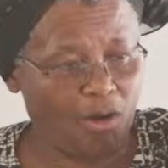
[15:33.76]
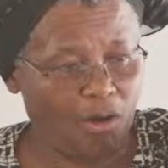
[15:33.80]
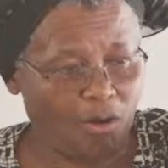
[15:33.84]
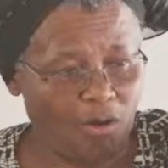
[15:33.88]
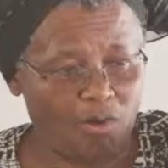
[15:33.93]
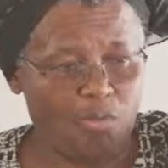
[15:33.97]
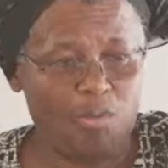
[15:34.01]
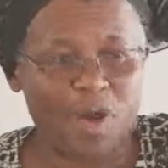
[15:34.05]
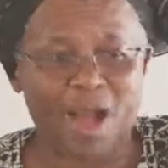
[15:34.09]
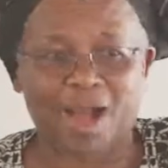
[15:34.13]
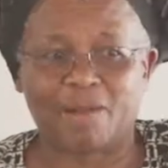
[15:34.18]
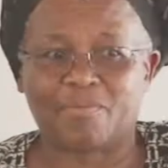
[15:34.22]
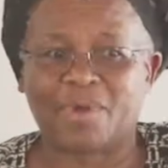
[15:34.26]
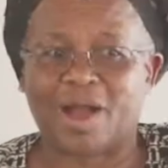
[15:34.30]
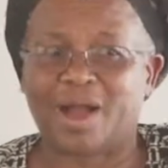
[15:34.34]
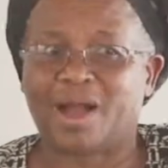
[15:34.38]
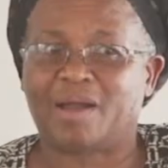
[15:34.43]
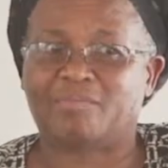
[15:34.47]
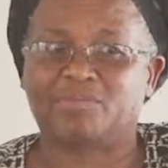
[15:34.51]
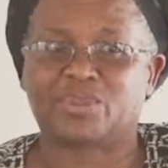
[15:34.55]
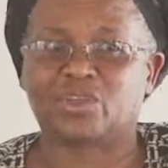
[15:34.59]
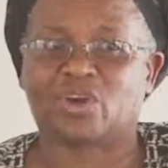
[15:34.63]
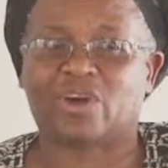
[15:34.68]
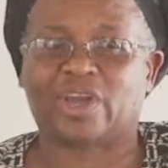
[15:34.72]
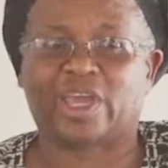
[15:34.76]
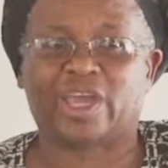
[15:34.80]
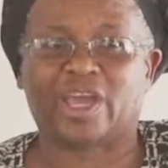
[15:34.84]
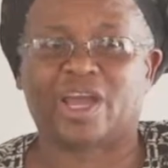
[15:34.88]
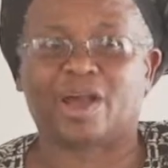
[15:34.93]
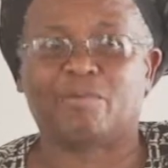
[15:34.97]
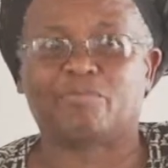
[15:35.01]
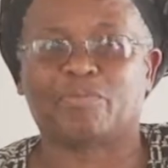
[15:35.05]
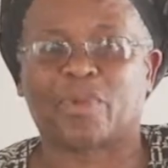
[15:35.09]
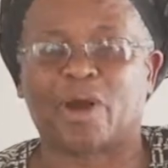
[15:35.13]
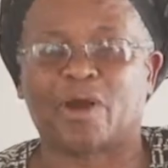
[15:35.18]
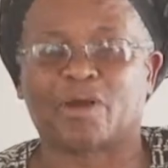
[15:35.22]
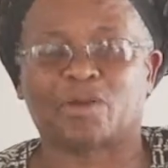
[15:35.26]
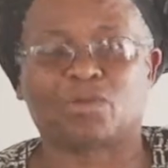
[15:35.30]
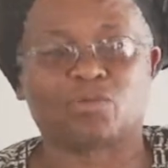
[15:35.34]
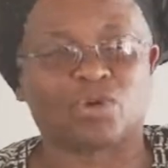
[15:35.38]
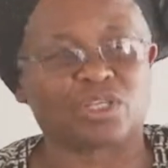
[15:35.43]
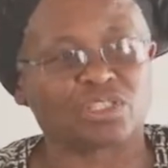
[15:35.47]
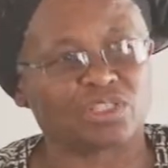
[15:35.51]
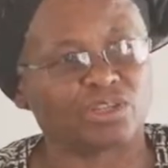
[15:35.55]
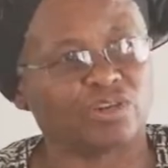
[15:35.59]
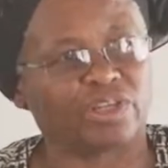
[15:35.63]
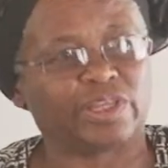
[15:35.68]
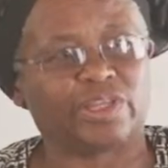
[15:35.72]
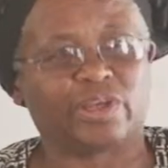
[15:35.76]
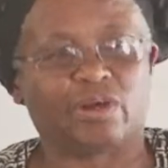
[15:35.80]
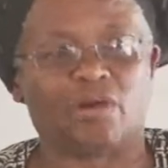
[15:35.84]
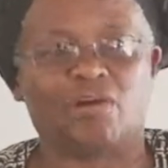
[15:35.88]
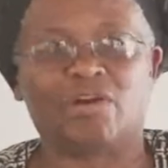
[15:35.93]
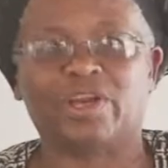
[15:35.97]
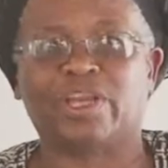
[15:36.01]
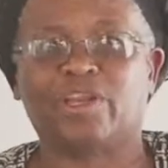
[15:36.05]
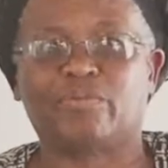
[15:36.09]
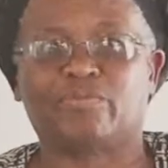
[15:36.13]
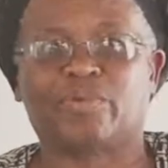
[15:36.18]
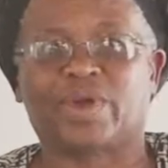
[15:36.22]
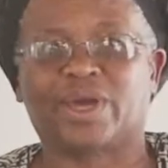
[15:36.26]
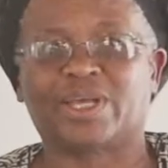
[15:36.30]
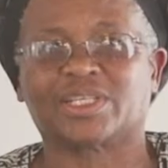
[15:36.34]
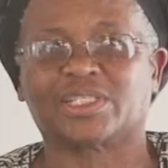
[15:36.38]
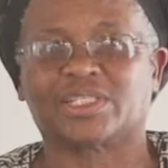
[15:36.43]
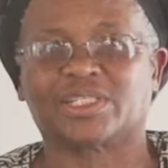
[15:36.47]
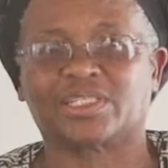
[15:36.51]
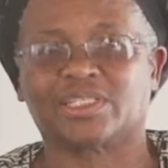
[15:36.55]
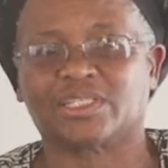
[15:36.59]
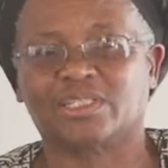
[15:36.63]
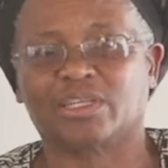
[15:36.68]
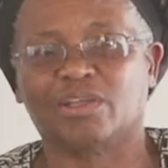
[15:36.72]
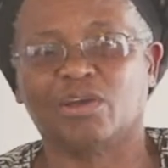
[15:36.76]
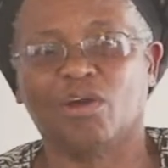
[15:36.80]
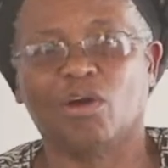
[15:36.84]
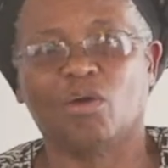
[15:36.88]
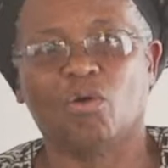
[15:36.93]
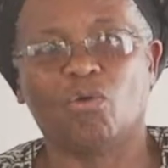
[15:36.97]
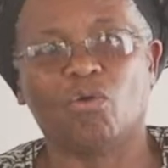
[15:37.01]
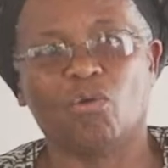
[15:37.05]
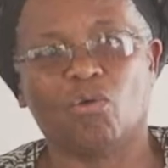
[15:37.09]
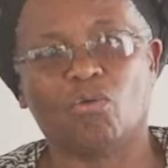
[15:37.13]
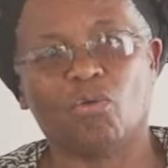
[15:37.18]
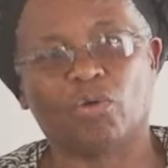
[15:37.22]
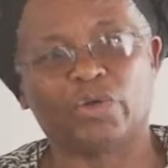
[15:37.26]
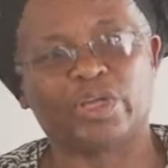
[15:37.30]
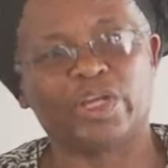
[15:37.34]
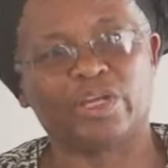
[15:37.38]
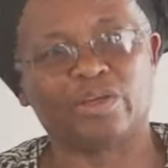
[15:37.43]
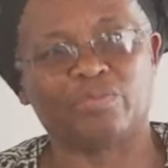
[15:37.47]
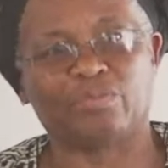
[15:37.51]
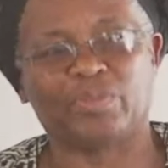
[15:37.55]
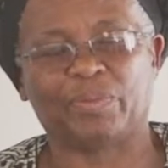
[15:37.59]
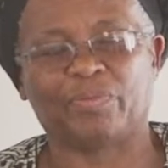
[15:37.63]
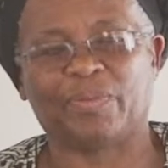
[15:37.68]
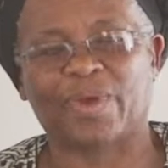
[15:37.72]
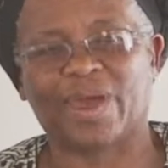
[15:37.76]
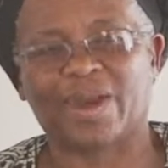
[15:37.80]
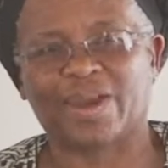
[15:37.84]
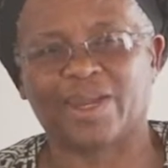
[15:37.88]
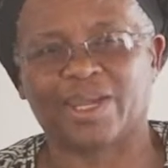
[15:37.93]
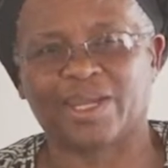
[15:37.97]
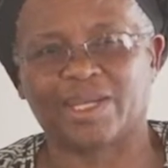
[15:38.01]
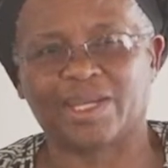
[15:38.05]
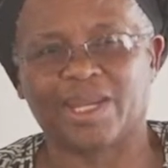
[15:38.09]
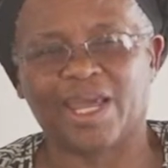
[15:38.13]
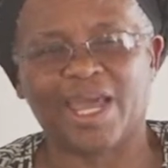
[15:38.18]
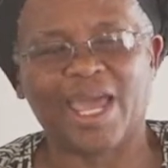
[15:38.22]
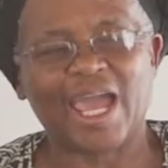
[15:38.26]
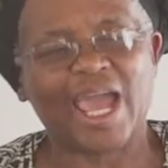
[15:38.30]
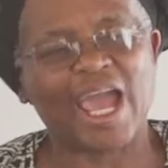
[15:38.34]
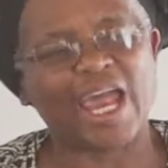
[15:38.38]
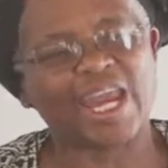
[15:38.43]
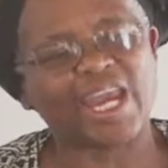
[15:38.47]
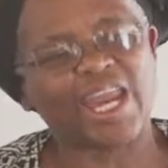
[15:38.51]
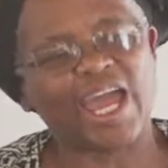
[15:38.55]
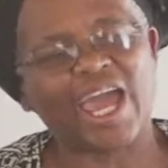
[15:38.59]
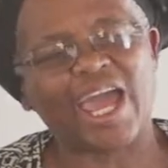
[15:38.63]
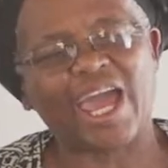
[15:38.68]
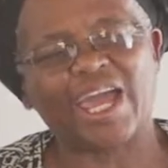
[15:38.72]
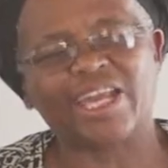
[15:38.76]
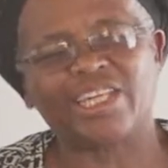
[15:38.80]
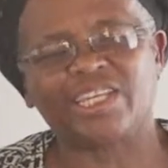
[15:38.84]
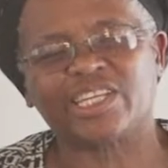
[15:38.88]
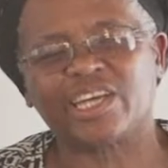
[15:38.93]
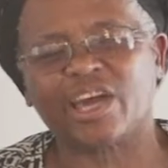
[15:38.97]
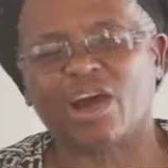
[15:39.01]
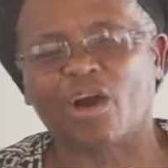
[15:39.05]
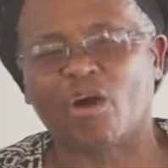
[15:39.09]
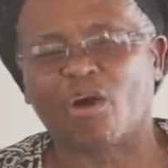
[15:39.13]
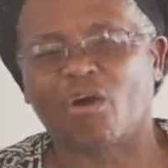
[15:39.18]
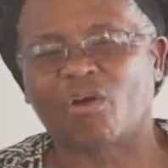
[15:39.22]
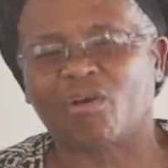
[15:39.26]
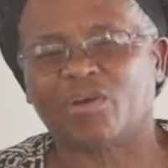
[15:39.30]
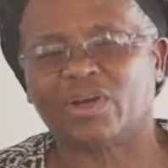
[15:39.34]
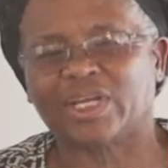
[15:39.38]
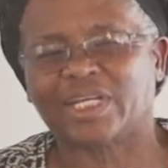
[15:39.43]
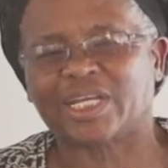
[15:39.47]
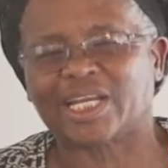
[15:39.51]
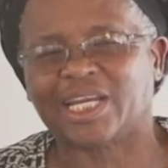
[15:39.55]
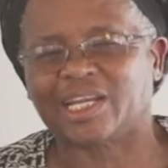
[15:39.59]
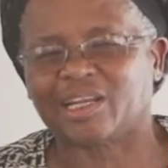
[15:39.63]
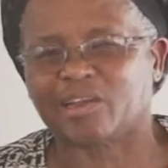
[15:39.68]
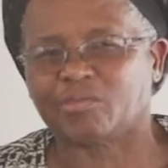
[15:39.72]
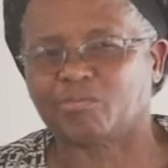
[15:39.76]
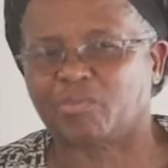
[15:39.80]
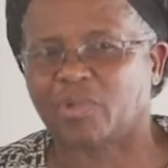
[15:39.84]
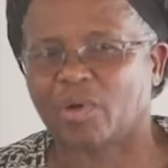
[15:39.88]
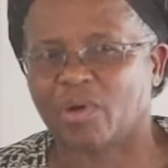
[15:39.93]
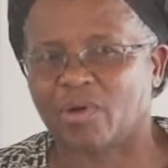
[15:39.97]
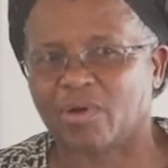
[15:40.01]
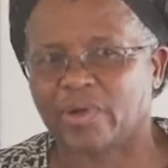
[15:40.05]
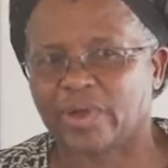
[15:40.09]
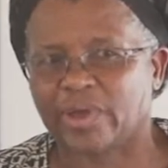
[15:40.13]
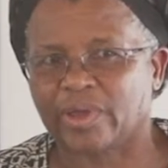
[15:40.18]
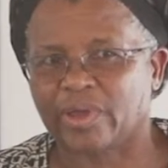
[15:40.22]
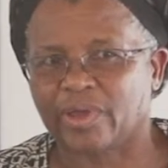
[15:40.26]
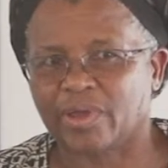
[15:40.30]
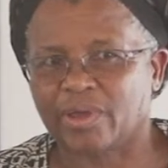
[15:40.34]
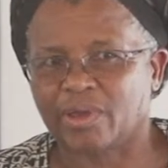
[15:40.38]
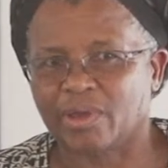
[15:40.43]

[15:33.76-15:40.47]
Ubaba I'm talking about was not the only person who couldn't be buried. An 8-year-old little boy